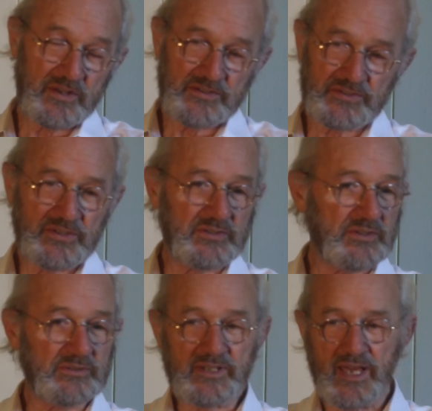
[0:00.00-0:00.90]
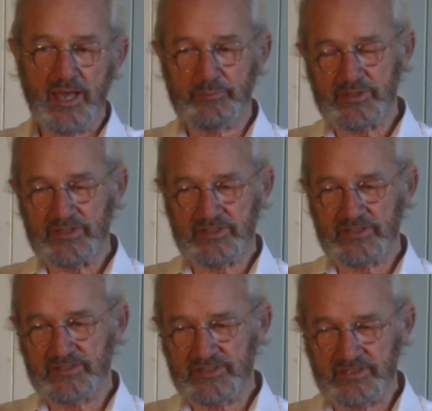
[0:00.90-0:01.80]
I used to do
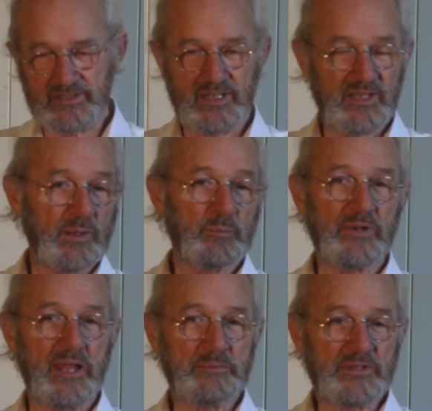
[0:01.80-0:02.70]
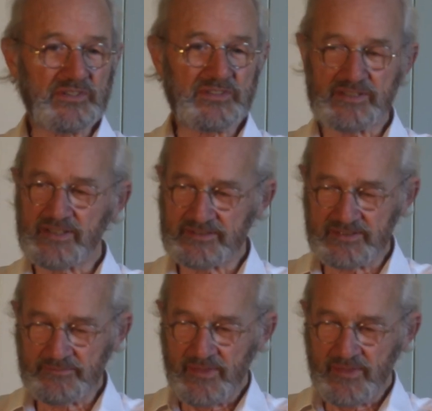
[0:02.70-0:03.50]
carpenters and plumbers and